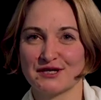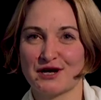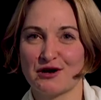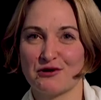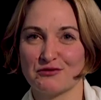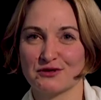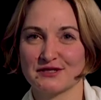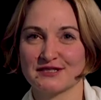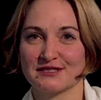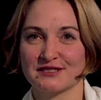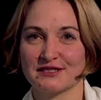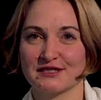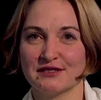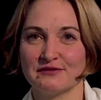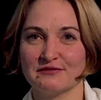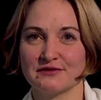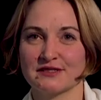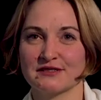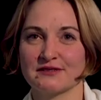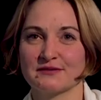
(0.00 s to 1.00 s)

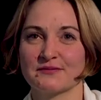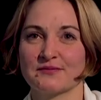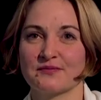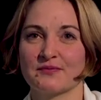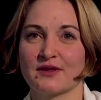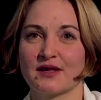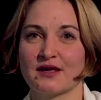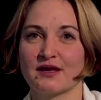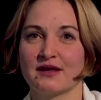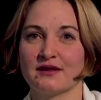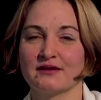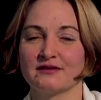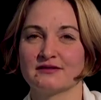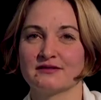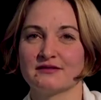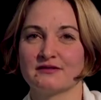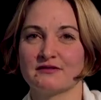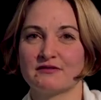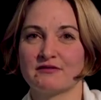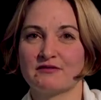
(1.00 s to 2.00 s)
ourselves and
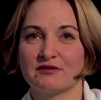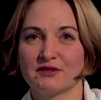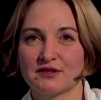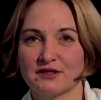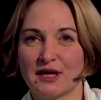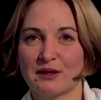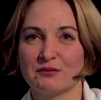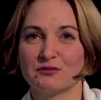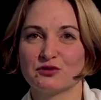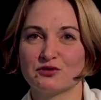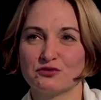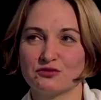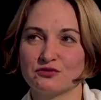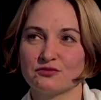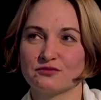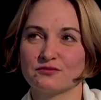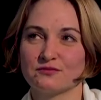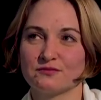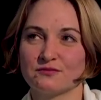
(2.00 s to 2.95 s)
every time do